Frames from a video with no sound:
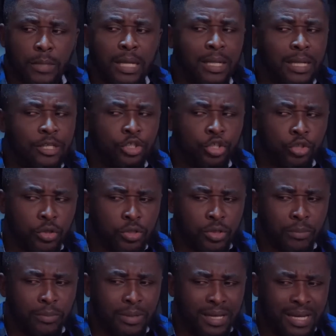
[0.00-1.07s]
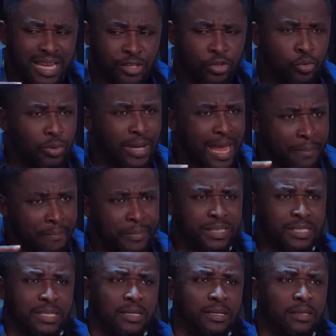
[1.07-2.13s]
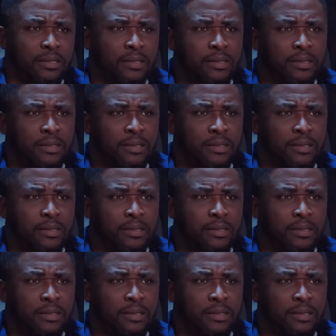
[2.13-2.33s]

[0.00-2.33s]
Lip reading: At least show some little empathy.